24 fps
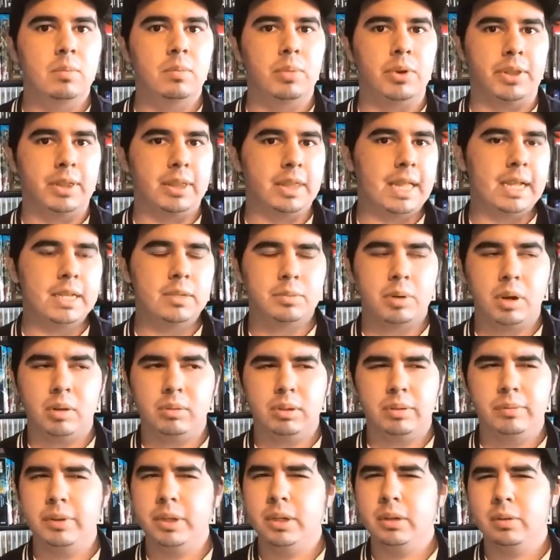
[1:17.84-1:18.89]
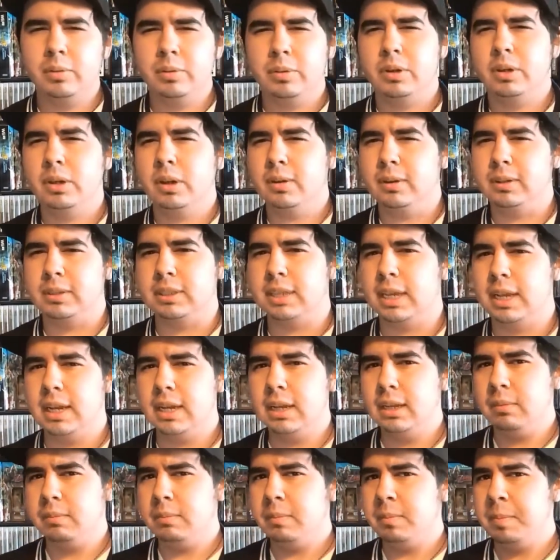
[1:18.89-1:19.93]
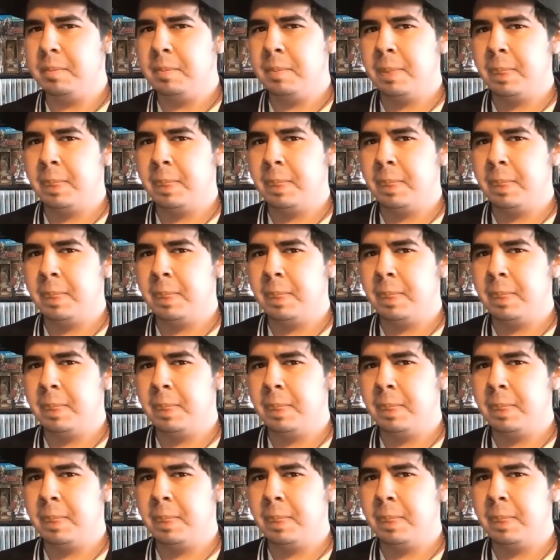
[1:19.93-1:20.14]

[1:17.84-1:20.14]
But that's probably a video for another time.